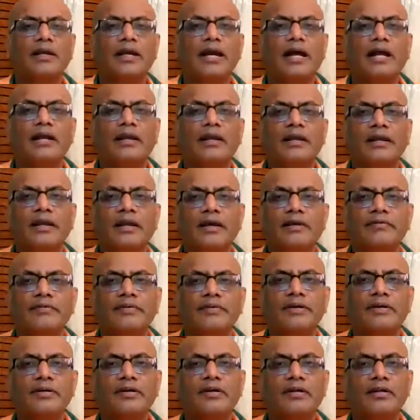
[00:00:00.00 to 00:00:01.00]
can
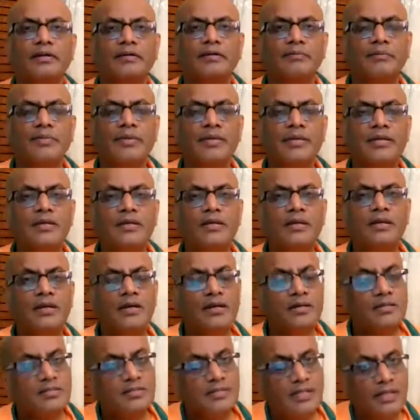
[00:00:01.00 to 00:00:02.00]
never be
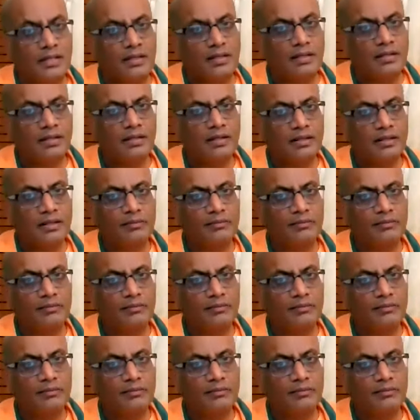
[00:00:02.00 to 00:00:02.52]
seen,